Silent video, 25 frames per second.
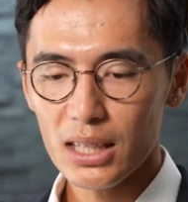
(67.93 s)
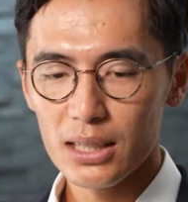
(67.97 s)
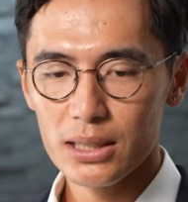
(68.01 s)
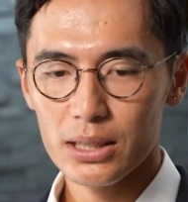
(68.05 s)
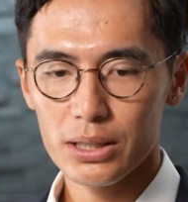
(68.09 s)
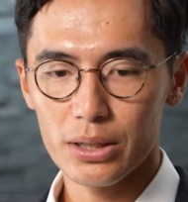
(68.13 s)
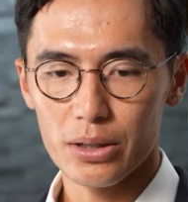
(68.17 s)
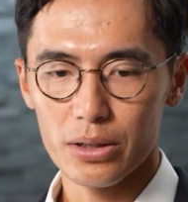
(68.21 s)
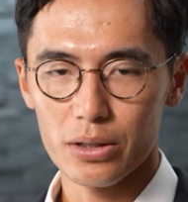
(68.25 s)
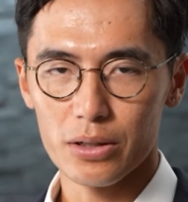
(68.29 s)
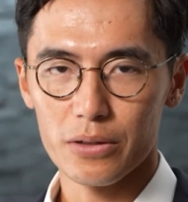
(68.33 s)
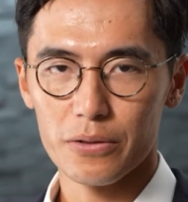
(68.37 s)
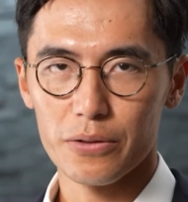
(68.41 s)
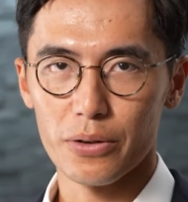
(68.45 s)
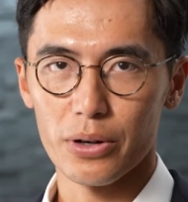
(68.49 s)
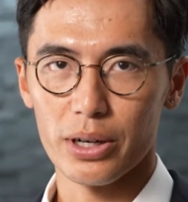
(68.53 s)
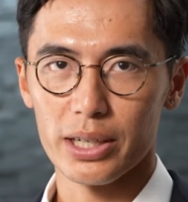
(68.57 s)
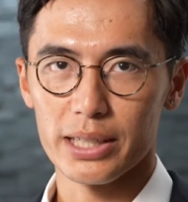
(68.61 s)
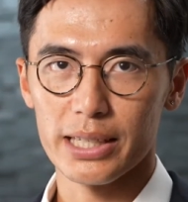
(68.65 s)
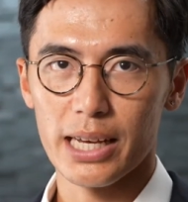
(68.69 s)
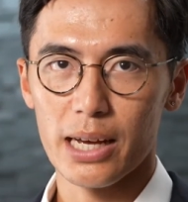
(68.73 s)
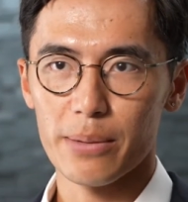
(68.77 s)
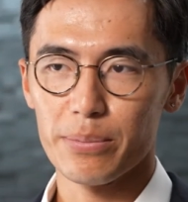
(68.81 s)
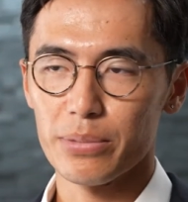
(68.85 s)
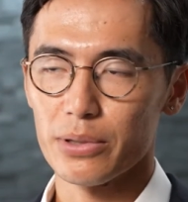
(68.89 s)
So for
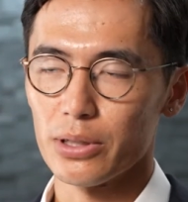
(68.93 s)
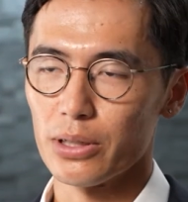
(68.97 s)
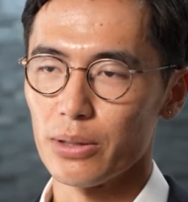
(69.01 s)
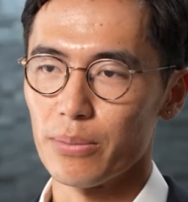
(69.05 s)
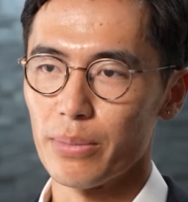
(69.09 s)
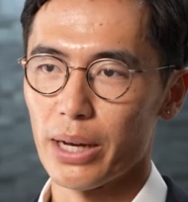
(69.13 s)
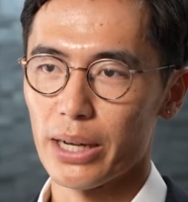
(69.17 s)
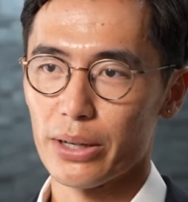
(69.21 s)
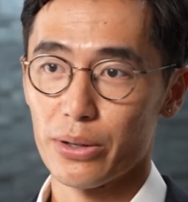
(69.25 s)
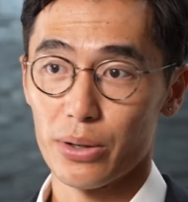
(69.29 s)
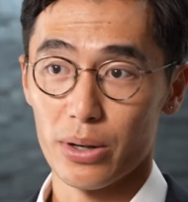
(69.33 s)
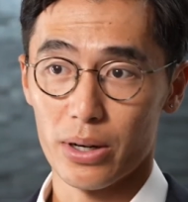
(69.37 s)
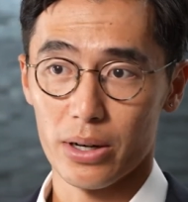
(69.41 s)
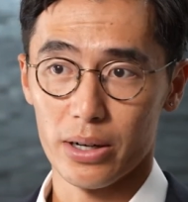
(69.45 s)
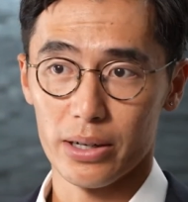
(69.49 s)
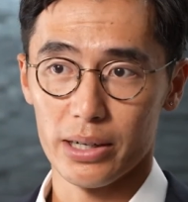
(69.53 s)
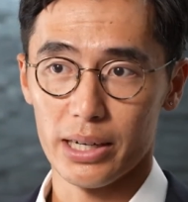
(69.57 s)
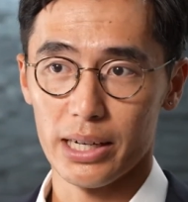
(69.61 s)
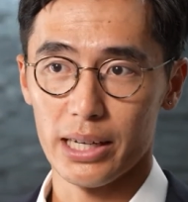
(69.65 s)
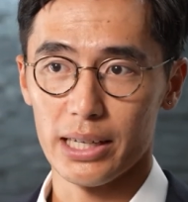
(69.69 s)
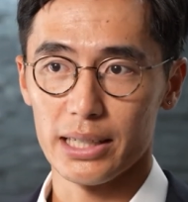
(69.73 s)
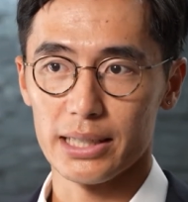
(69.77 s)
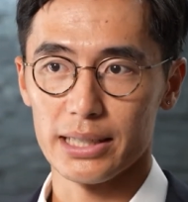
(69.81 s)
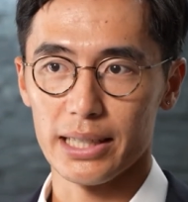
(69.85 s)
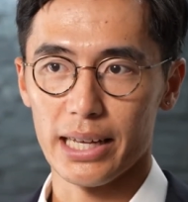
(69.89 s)
example,
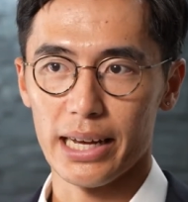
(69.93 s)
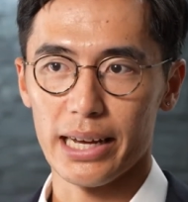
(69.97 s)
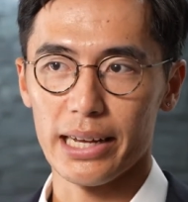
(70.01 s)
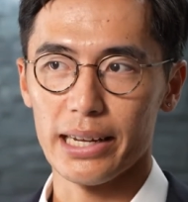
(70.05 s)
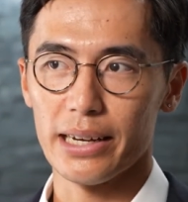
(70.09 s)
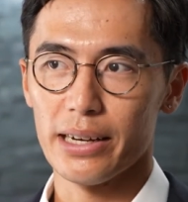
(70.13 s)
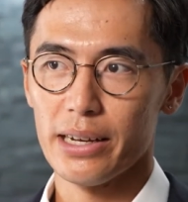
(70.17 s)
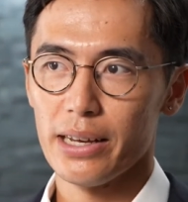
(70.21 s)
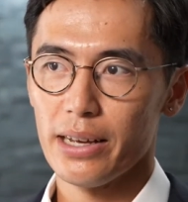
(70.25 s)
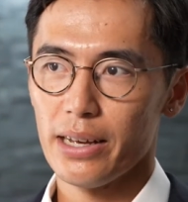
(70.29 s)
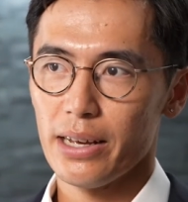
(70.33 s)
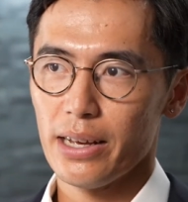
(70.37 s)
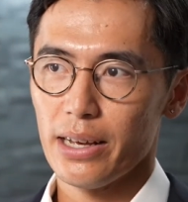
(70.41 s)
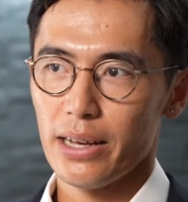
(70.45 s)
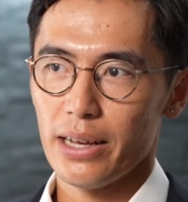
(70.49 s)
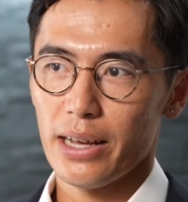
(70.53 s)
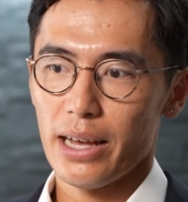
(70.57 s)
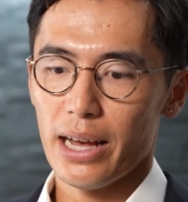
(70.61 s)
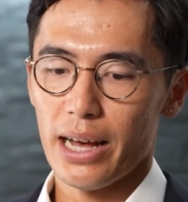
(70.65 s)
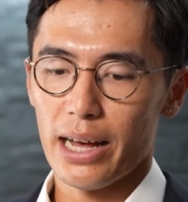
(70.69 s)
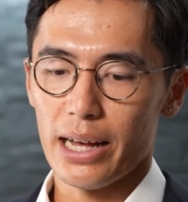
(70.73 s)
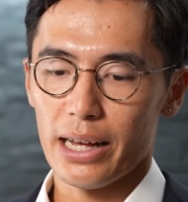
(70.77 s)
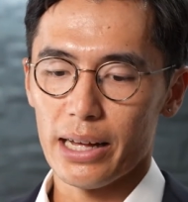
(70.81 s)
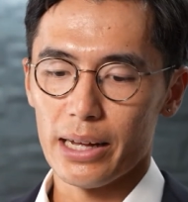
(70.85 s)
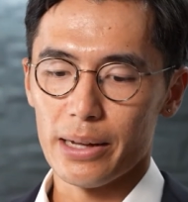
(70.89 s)
microRNAs
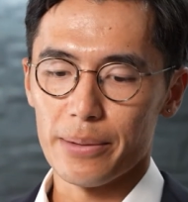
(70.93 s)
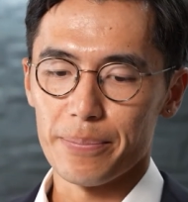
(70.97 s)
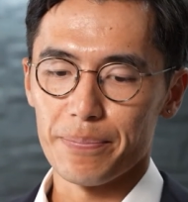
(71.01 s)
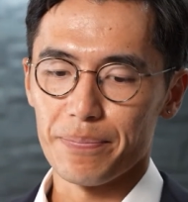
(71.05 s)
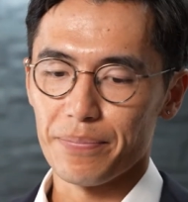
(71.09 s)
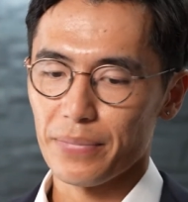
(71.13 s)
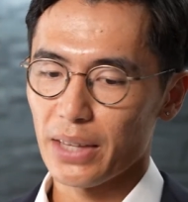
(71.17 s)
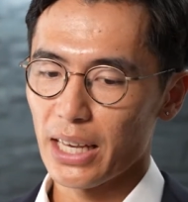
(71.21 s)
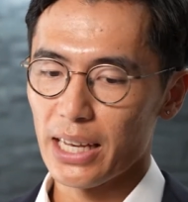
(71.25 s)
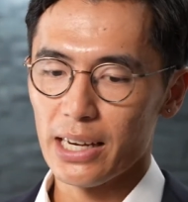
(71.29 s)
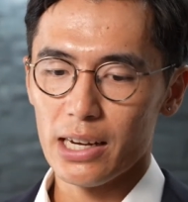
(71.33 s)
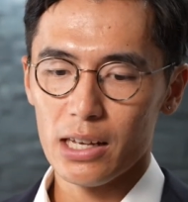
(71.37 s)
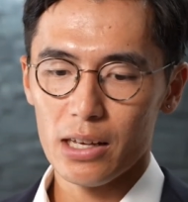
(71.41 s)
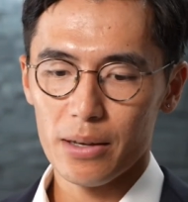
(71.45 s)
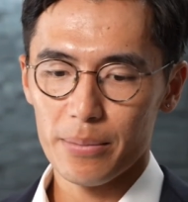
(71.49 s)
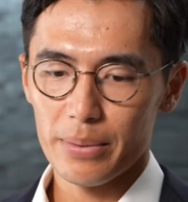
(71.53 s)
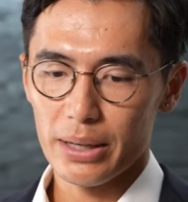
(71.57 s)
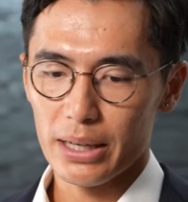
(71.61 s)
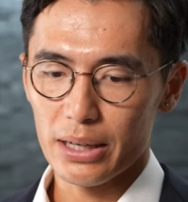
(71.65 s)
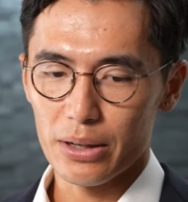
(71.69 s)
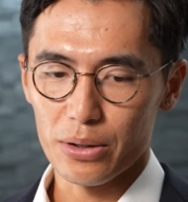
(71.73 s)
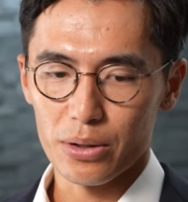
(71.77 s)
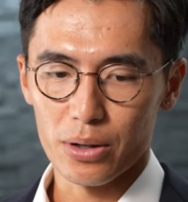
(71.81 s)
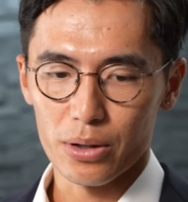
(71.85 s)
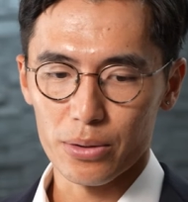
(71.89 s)
that um,
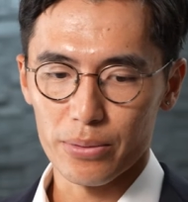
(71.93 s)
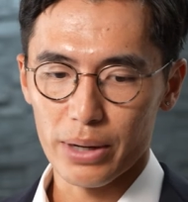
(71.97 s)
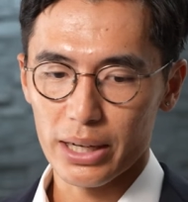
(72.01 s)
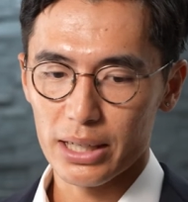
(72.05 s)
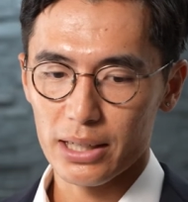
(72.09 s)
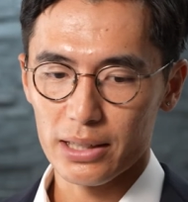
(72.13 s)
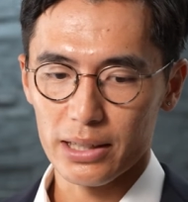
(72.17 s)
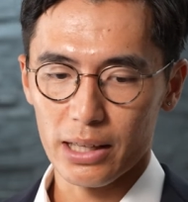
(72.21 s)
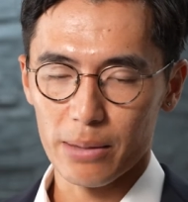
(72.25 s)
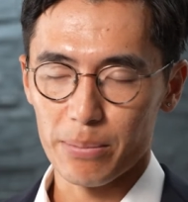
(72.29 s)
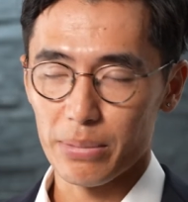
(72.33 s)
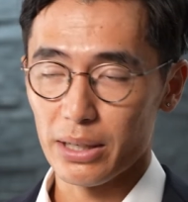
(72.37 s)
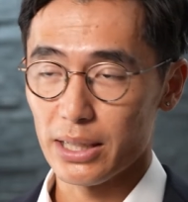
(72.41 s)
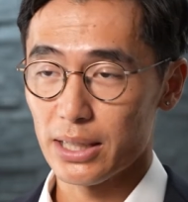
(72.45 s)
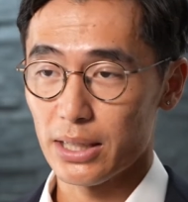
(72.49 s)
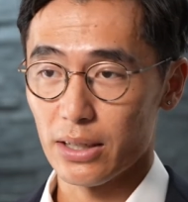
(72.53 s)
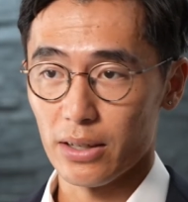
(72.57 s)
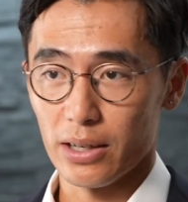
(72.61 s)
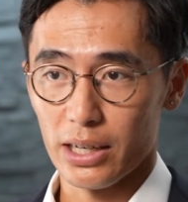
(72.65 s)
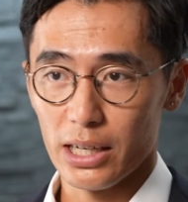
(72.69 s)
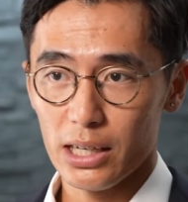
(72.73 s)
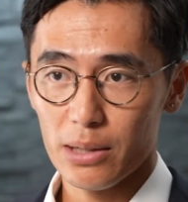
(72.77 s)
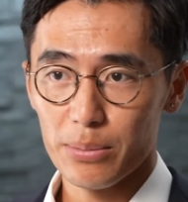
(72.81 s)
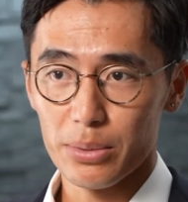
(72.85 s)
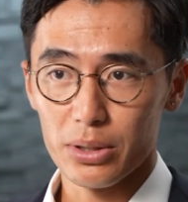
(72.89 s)
inhibit or regulate
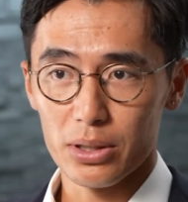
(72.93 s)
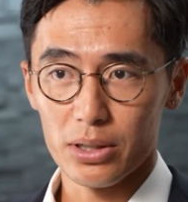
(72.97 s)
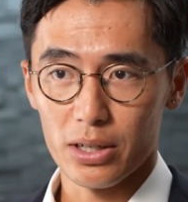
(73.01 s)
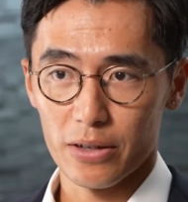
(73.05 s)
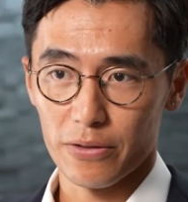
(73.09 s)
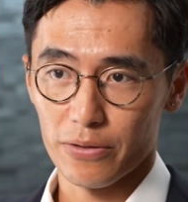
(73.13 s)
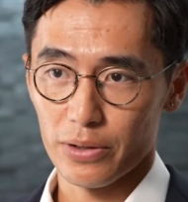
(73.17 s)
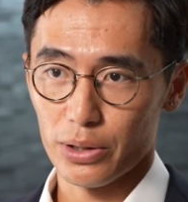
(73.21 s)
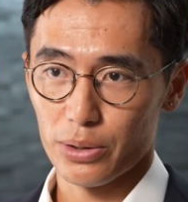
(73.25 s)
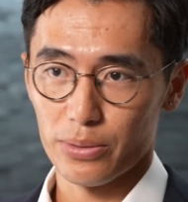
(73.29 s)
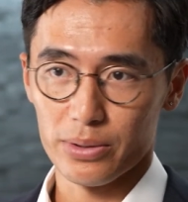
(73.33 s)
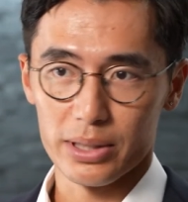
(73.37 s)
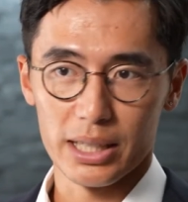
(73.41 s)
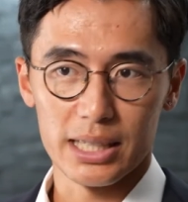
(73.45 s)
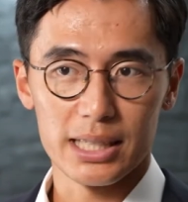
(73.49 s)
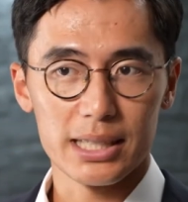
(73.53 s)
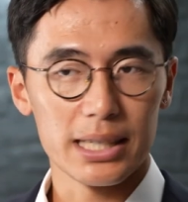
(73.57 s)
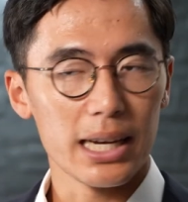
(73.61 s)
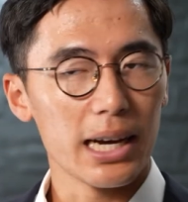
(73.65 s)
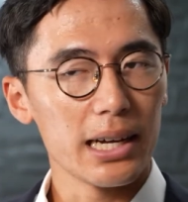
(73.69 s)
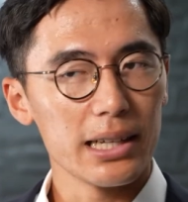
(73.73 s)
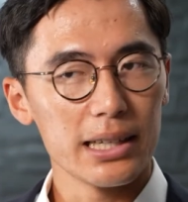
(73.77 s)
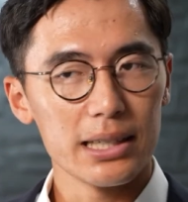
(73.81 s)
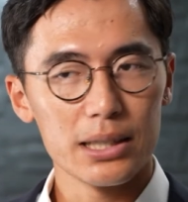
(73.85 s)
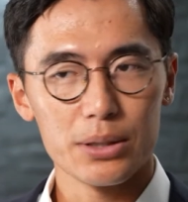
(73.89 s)
BCR-ABL are frequently
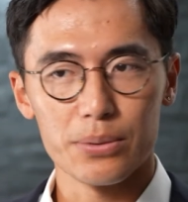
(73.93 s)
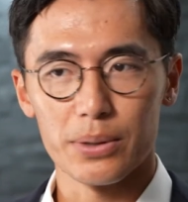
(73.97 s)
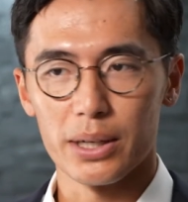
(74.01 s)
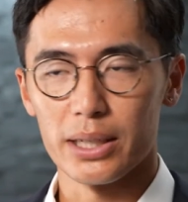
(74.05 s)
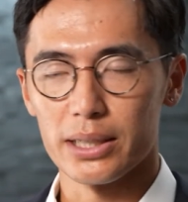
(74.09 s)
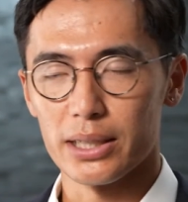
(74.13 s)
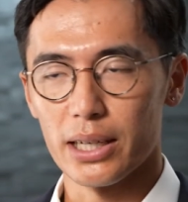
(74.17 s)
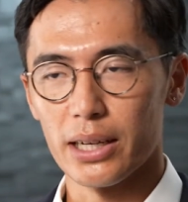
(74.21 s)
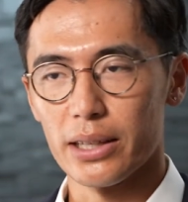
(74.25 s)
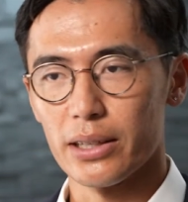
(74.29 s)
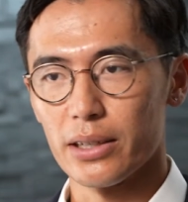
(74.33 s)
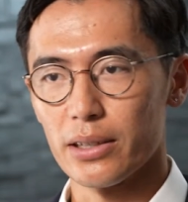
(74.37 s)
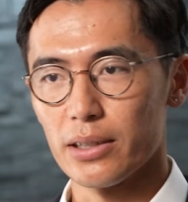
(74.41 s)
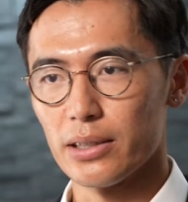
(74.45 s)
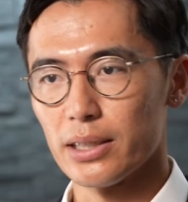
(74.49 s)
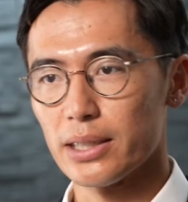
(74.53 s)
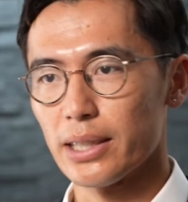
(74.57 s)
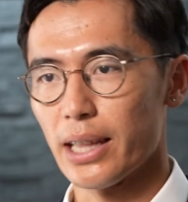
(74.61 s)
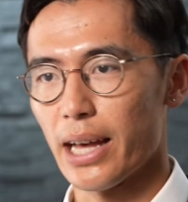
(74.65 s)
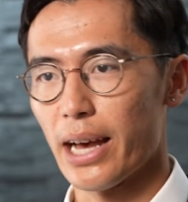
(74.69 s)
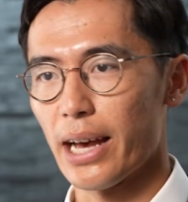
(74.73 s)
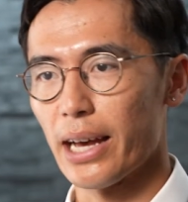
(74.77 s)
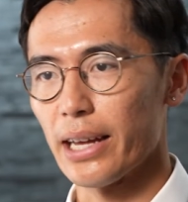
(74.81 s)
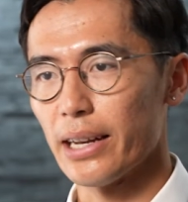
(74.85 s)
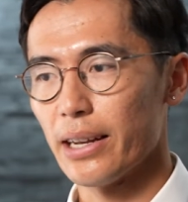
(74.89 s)
silenced, whereas others
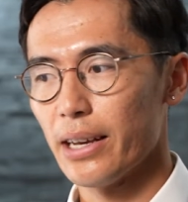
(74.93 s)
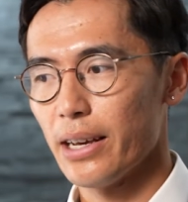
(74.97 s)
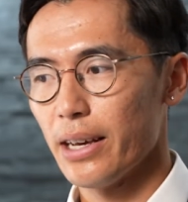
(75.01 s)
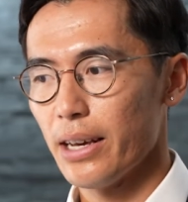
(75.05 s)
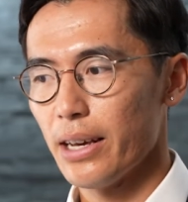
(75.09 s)
that